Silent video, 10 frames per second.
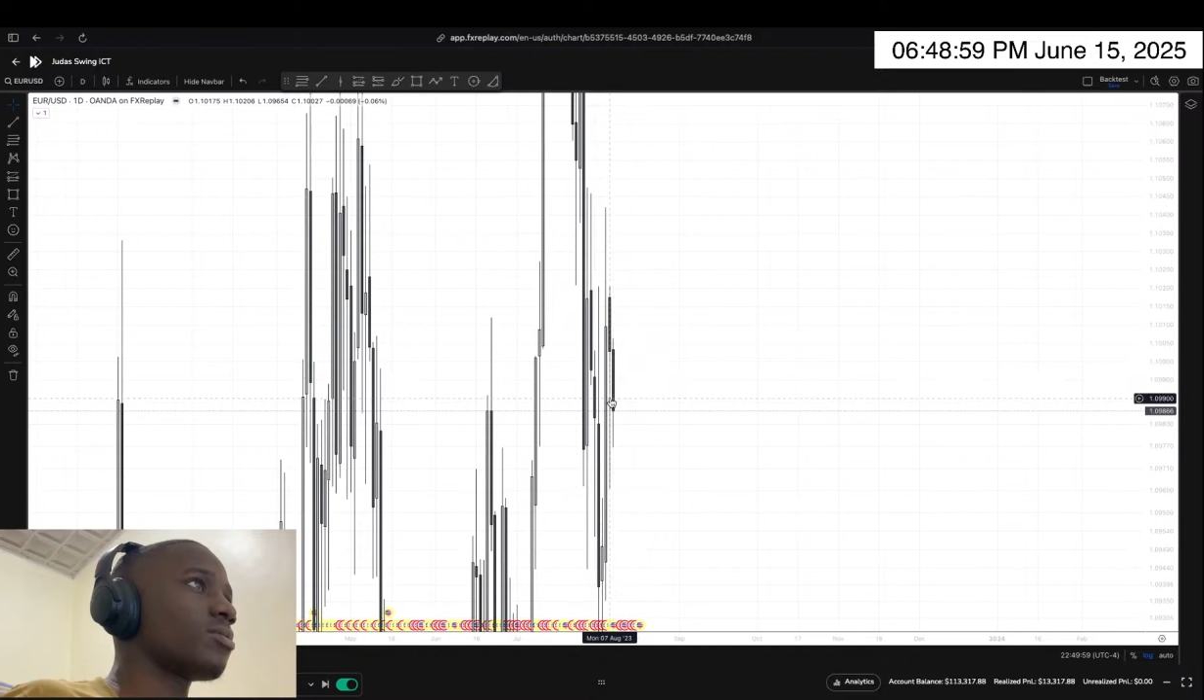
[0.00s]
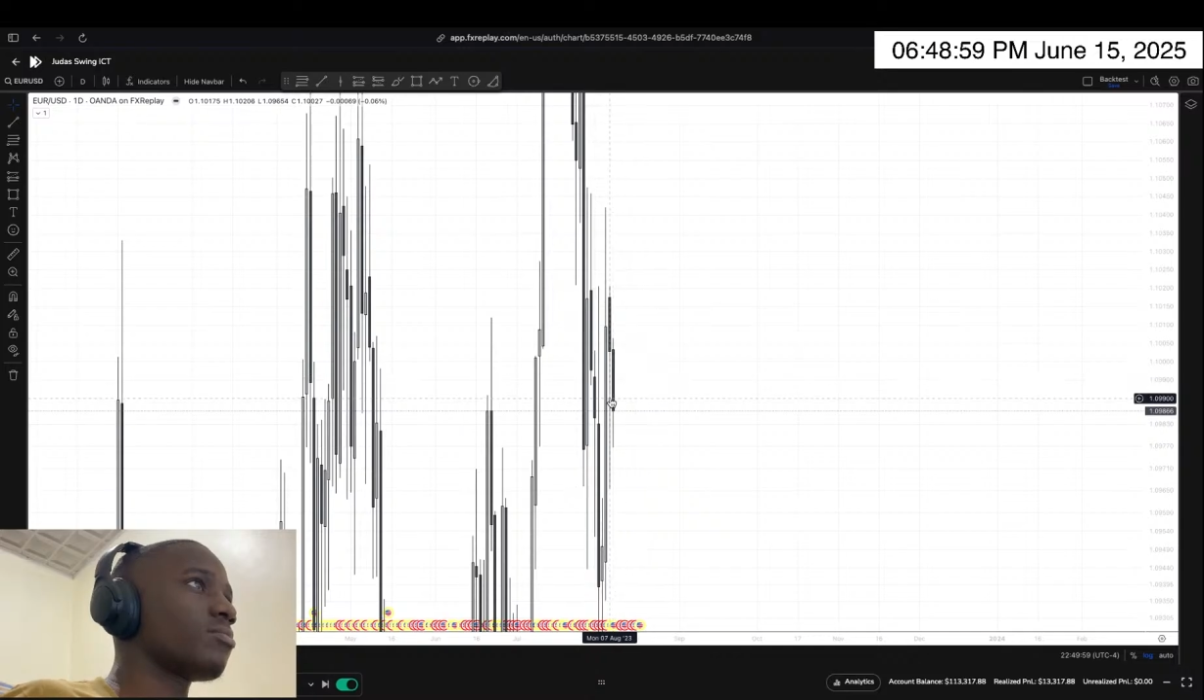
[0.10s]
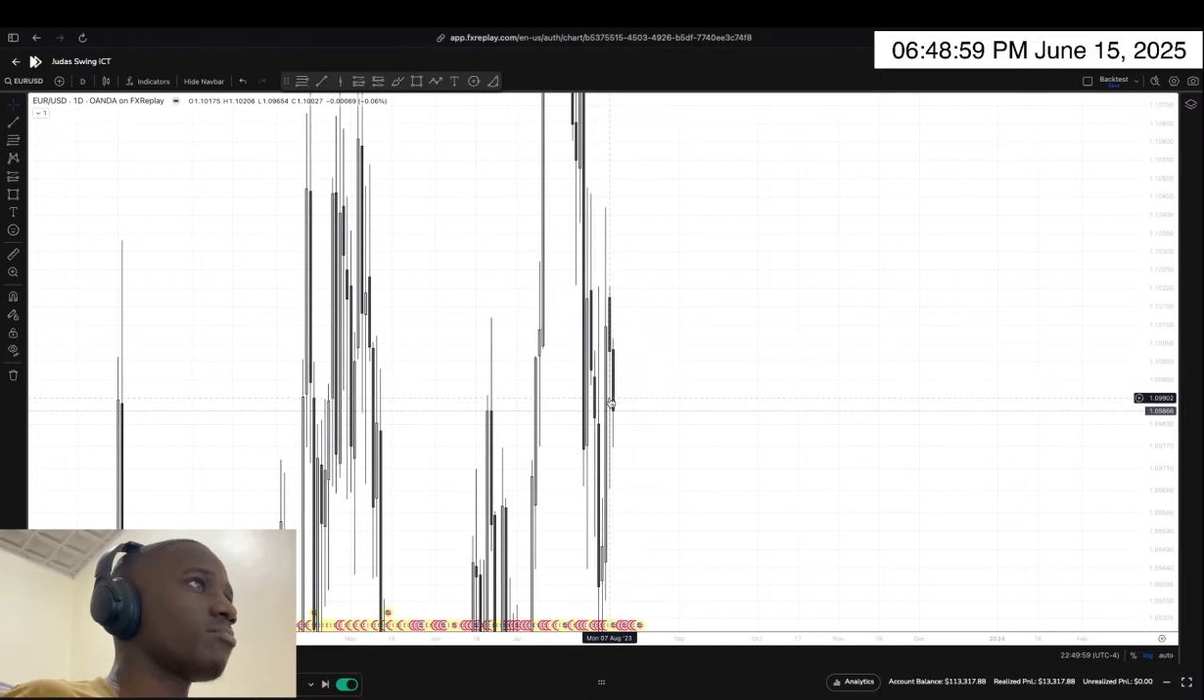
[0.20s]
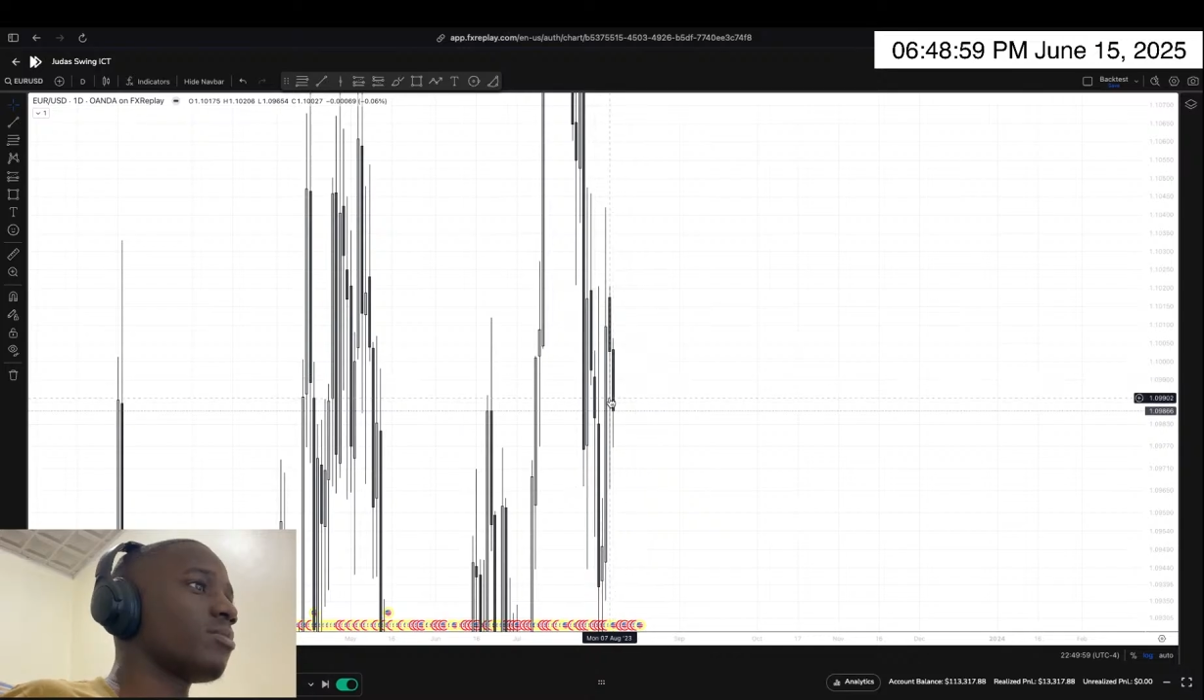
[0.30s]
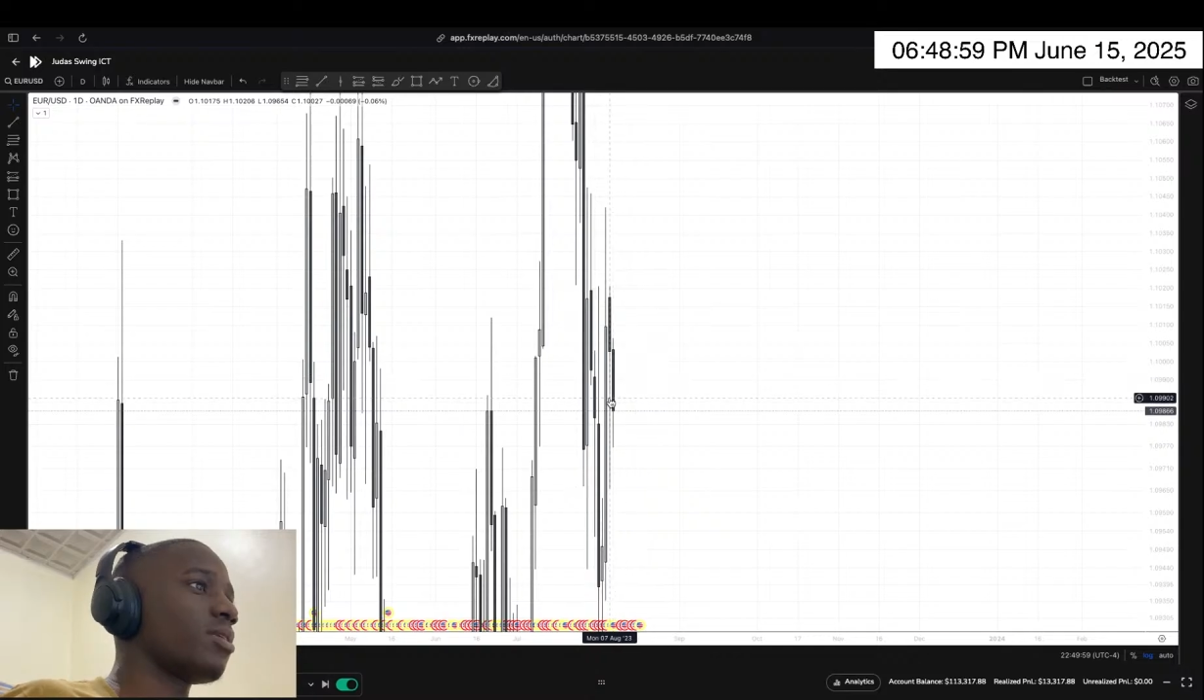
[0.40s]
a
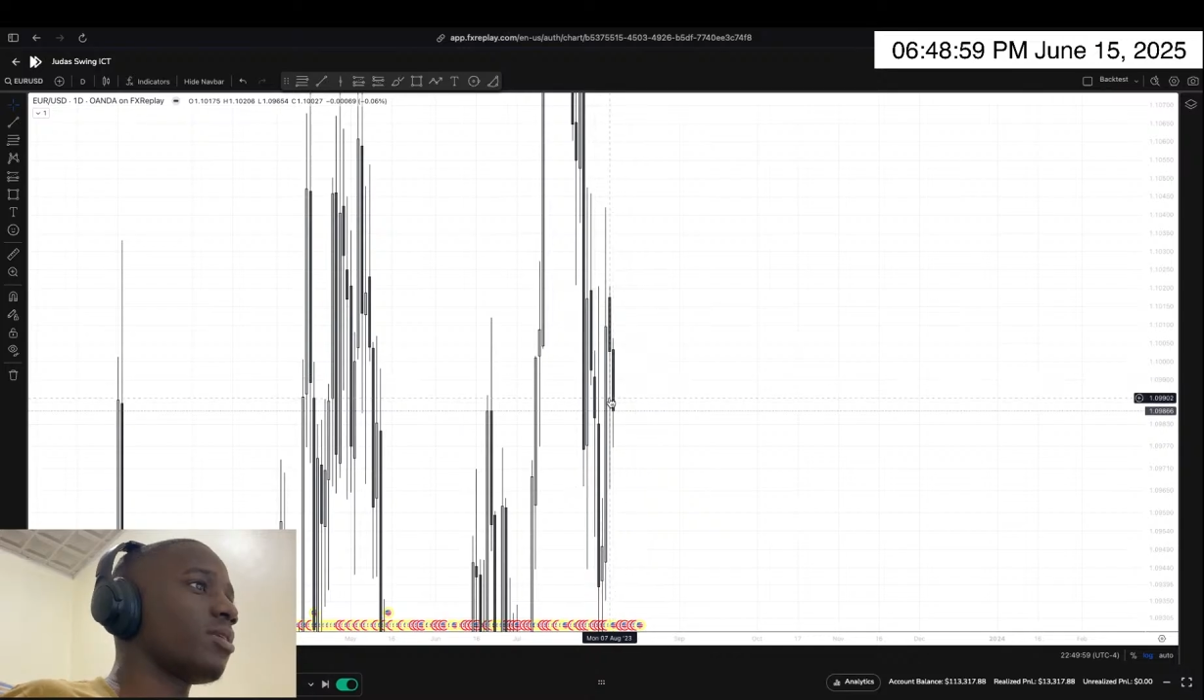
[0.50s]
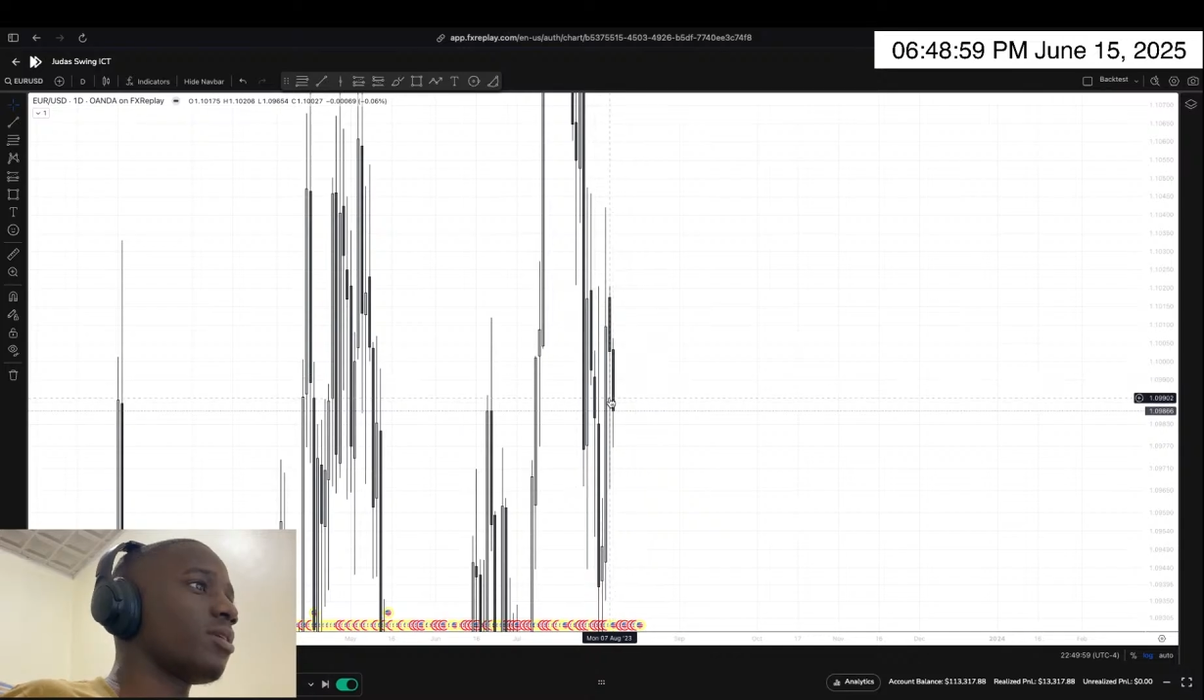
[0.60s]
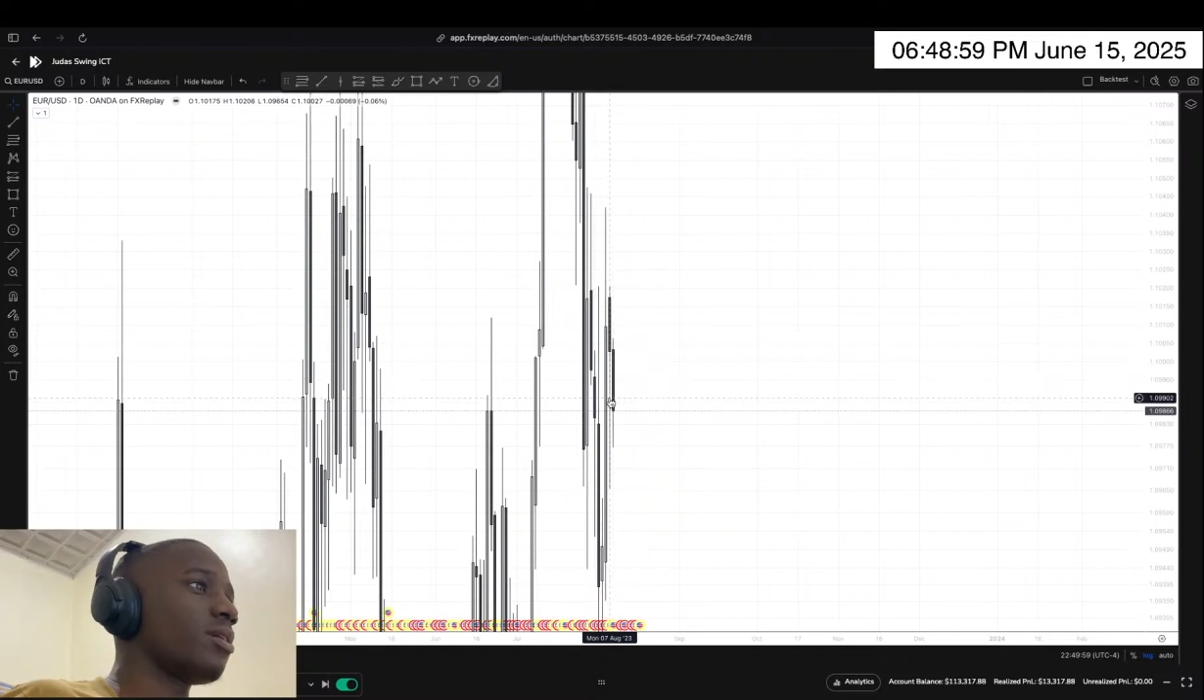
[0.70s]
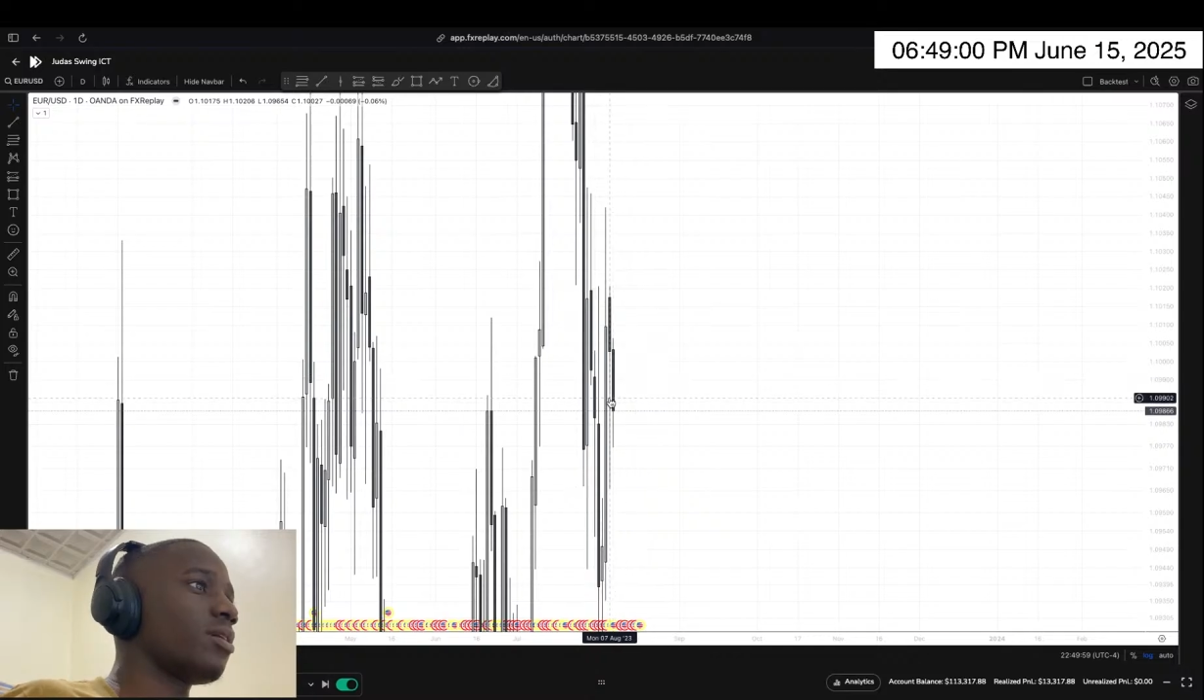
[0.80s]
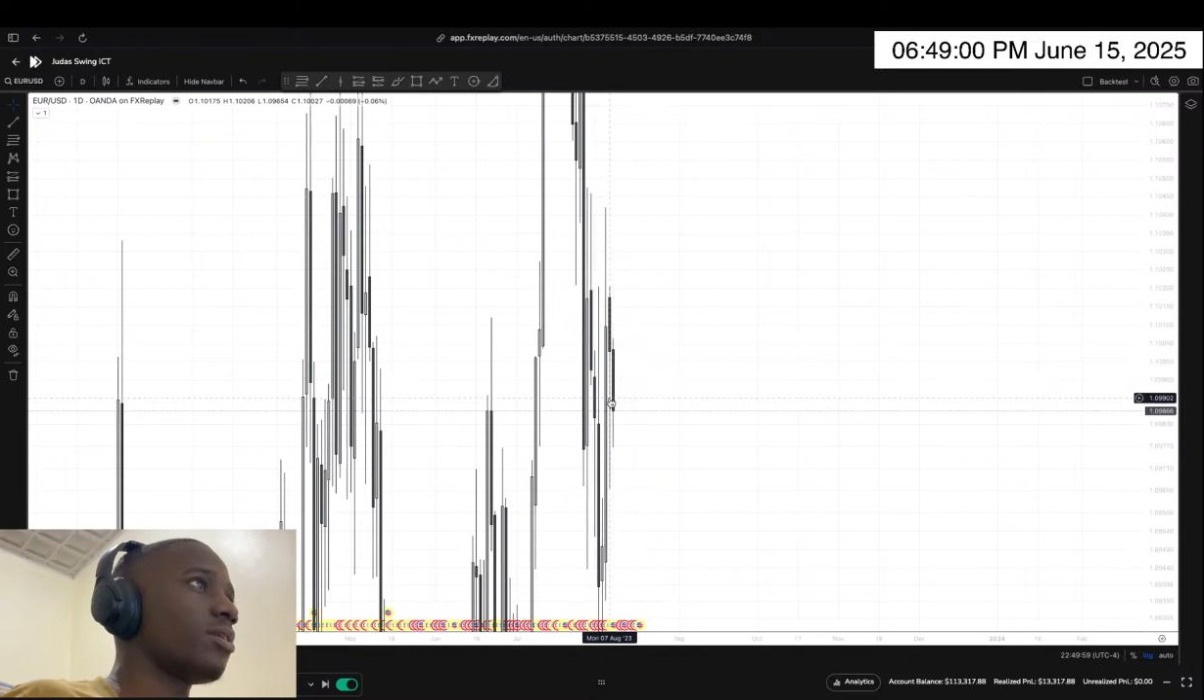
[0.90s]
Monday,